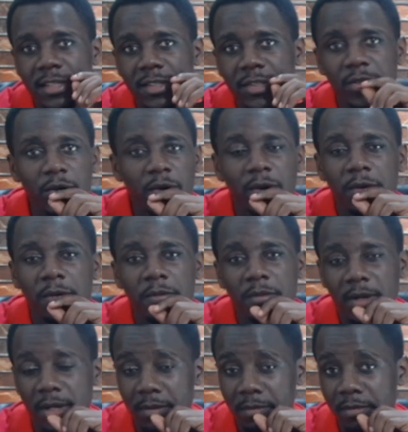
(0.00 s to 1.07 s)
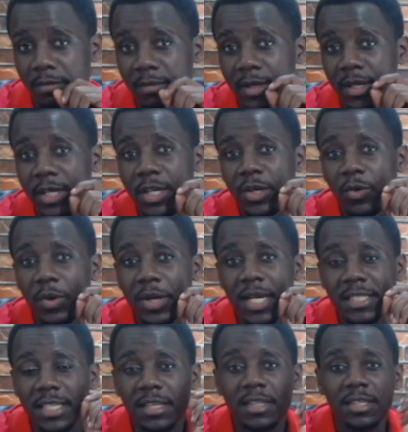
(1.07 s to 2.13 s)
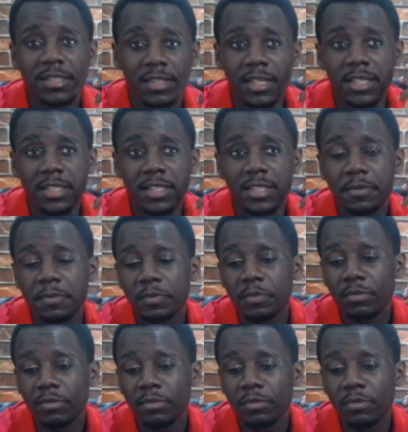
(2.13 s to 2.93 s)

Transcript: You know, when I say these things,